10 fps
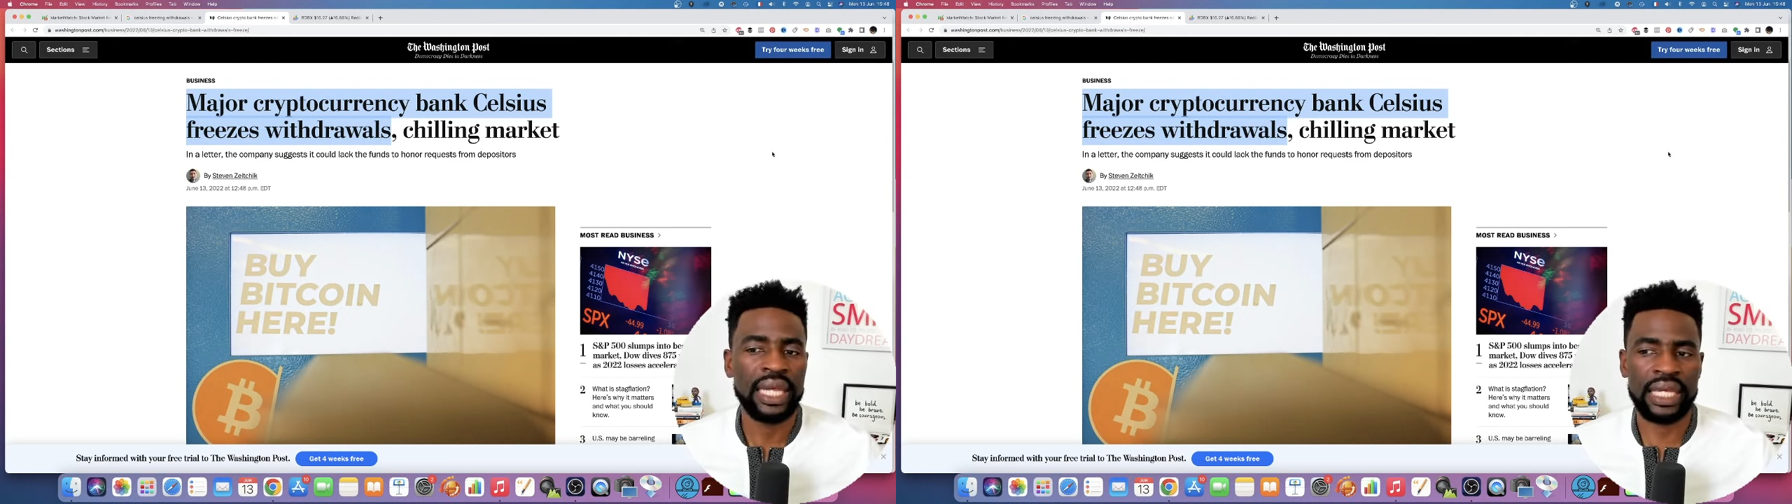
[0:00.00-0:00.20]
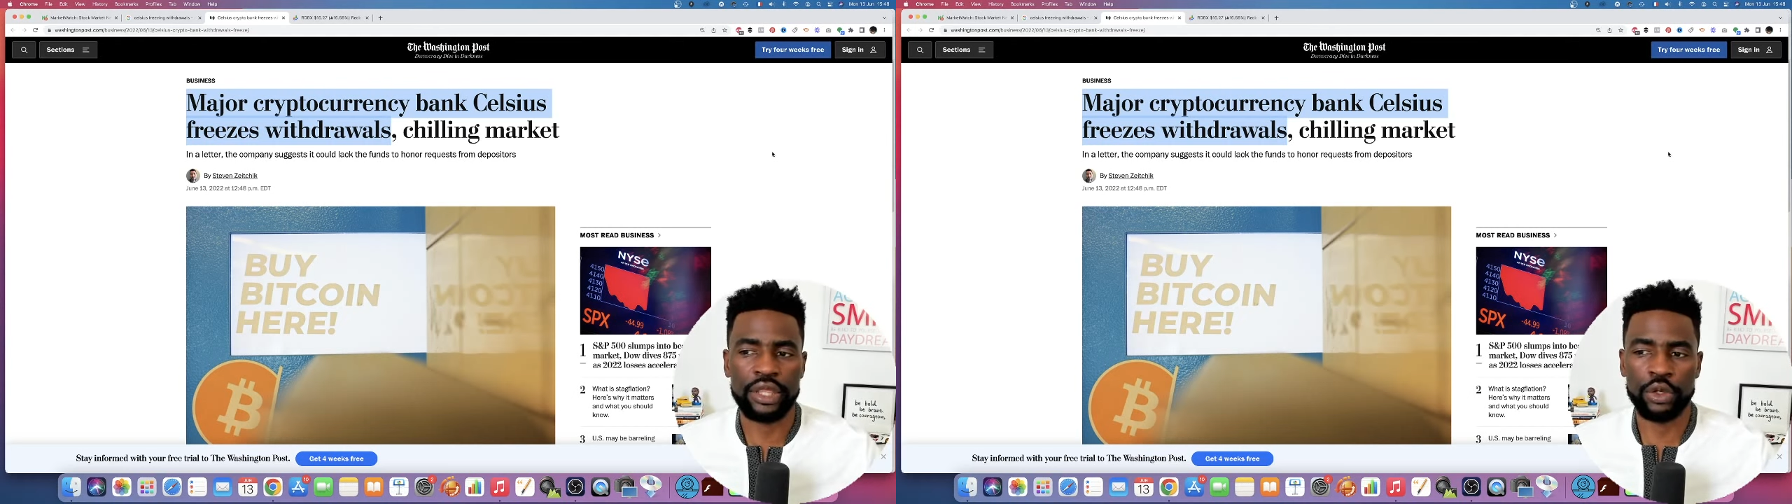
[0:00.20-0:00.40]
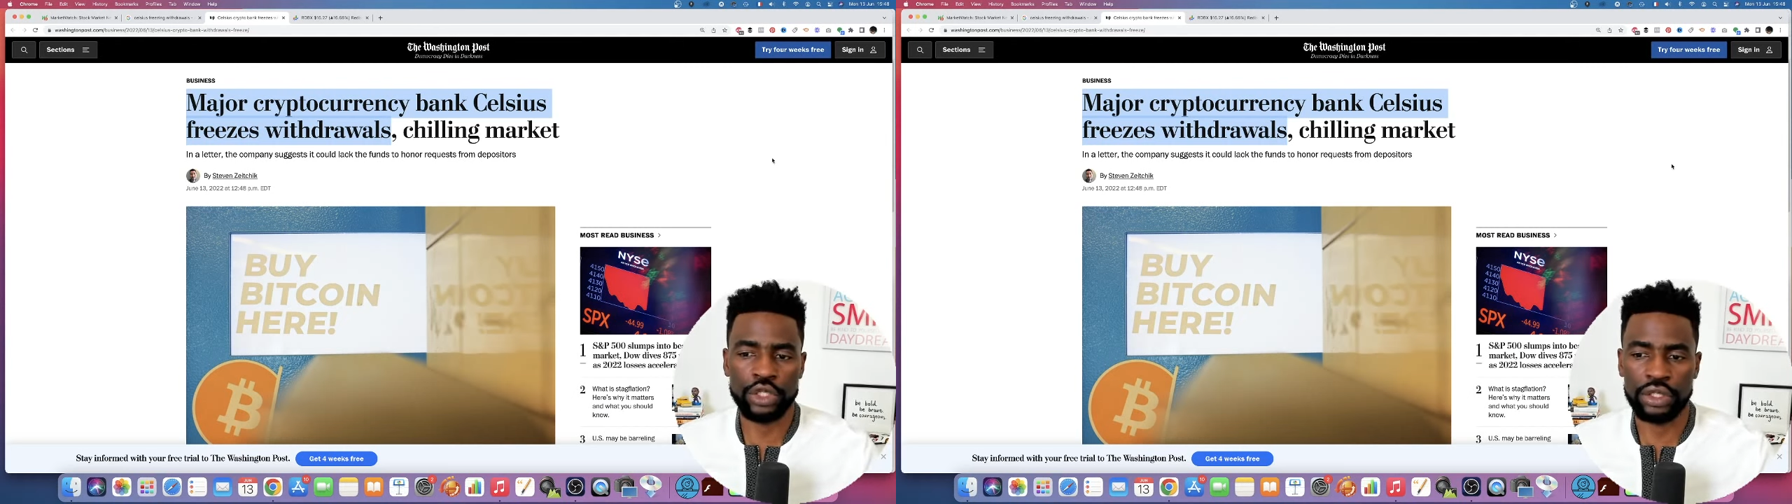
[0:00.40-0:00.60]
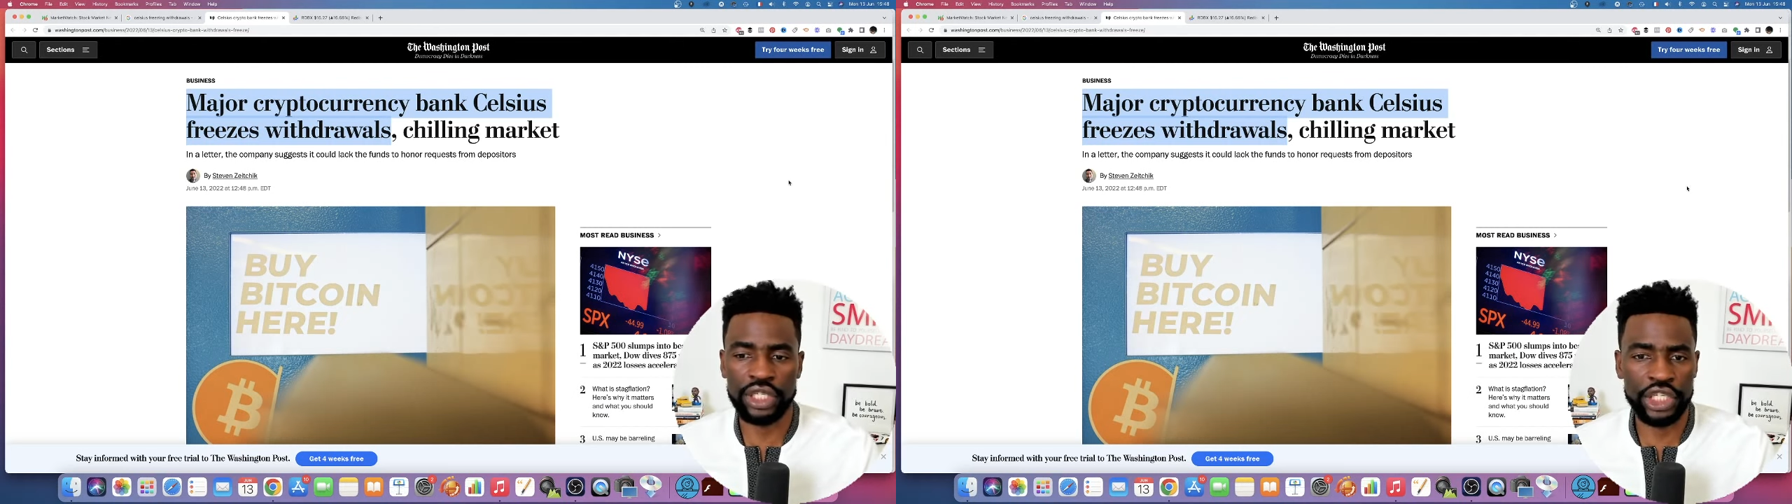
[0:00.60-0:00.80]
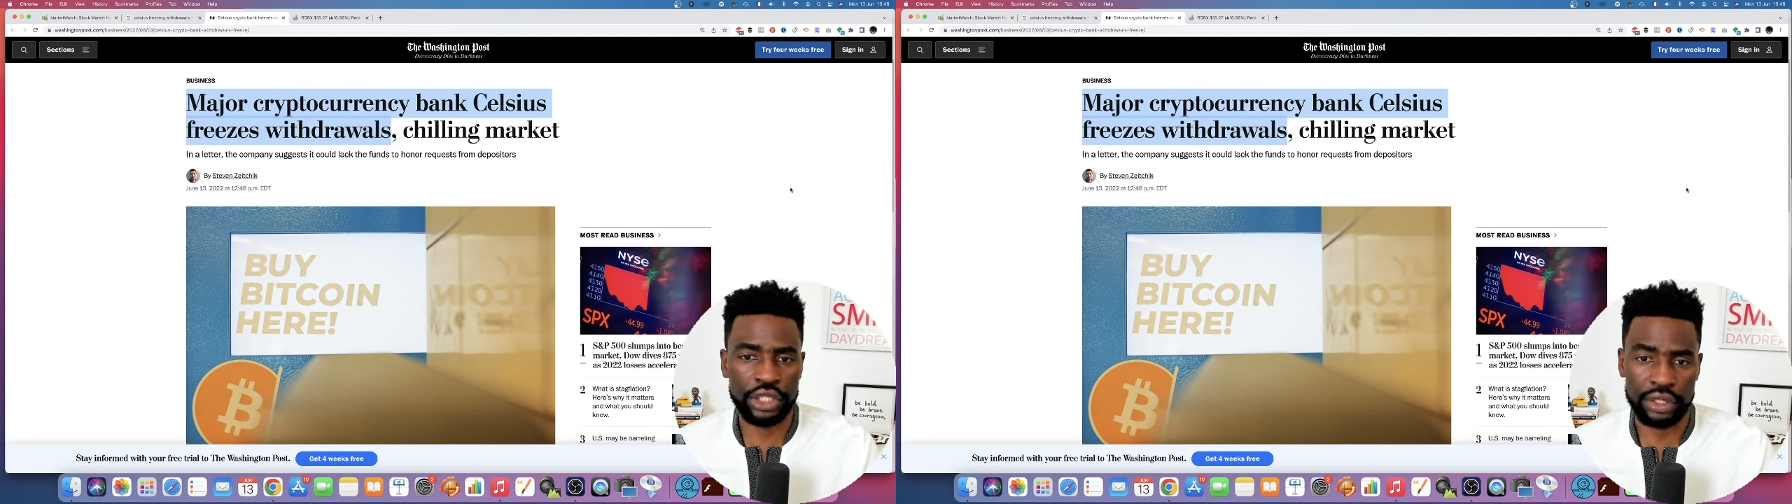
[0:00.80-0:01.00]
in those
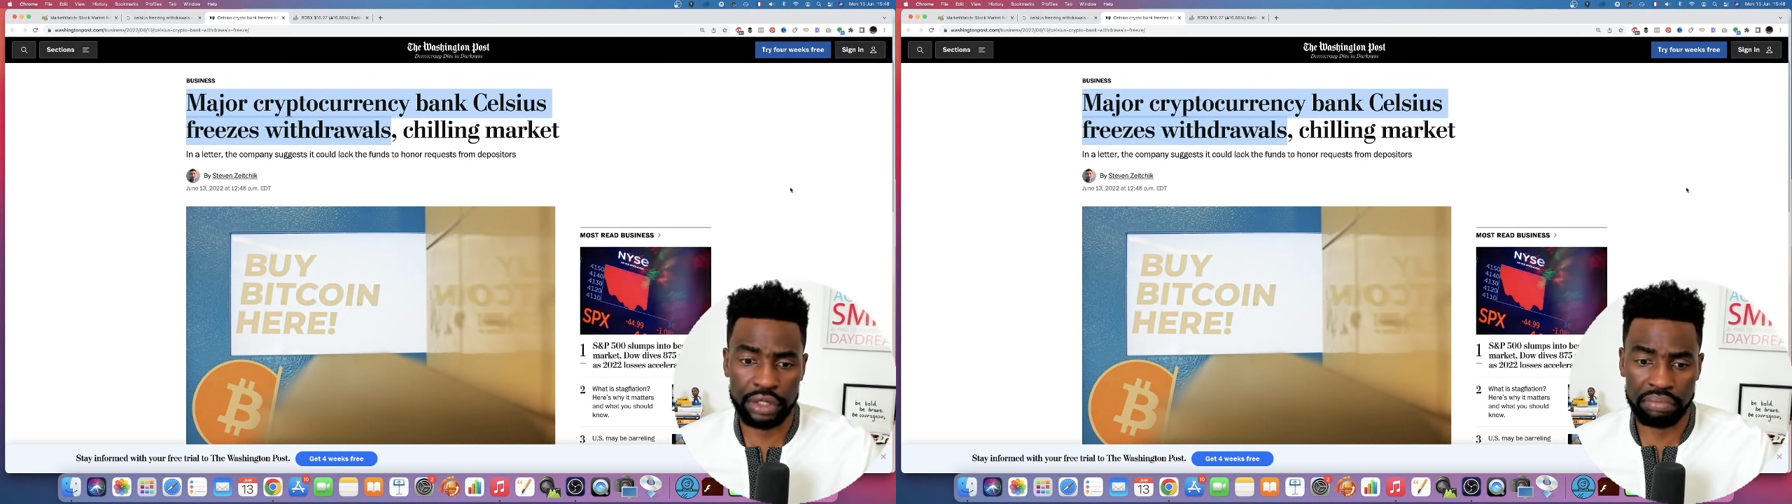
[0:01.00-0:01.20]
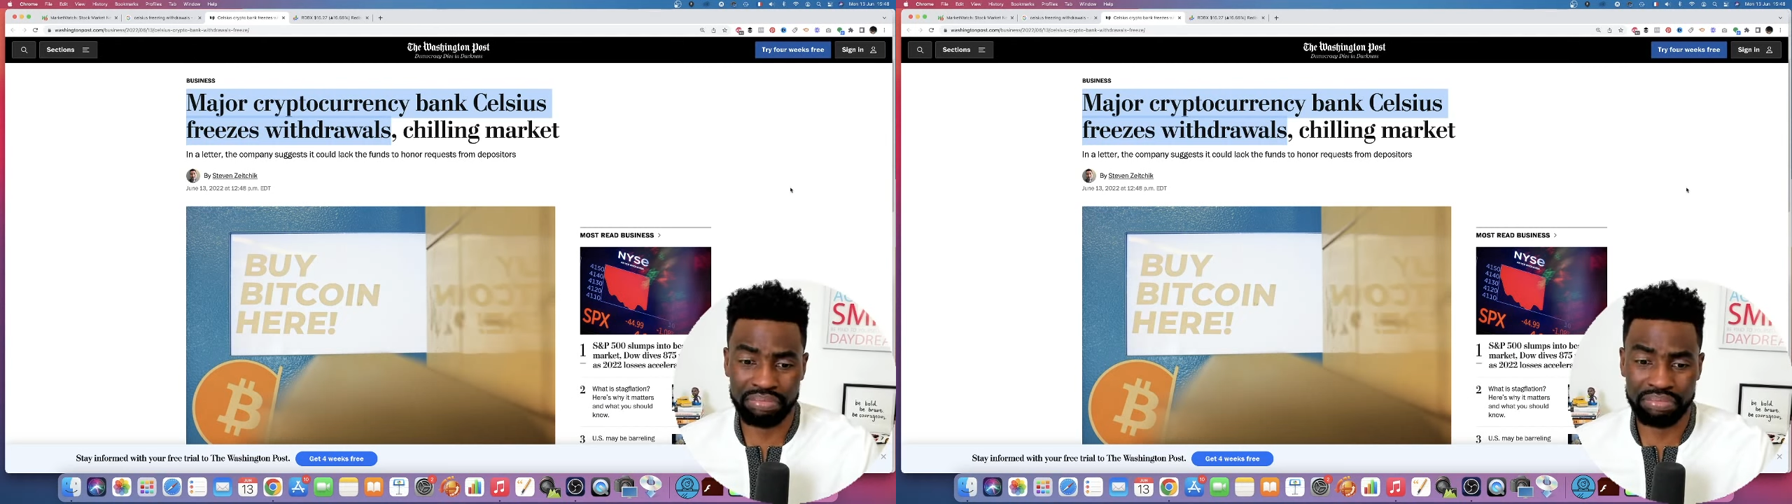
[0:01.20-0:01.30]
conditions?